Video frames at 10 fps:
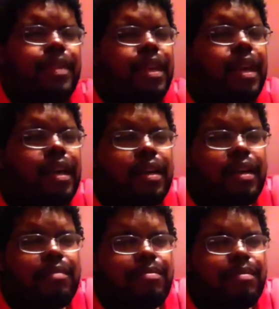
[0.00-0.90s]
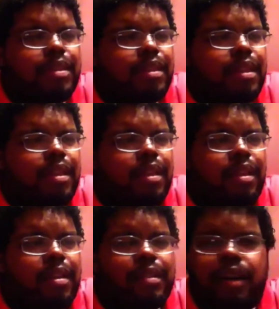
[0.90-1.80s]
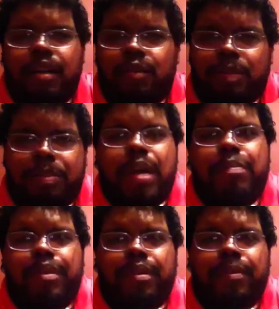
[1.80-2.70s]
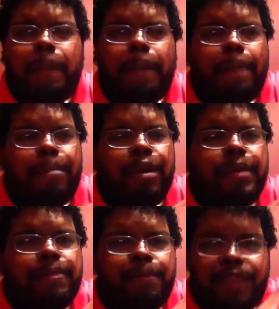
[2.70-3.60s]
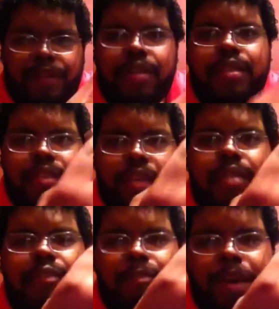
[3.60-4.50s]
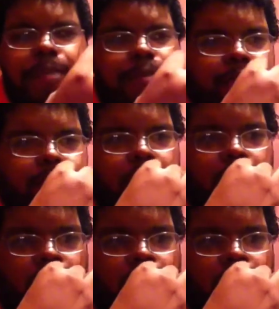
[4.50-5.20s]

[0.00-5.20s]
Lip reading: Thought it was pepper, but there is a taste of pepper there.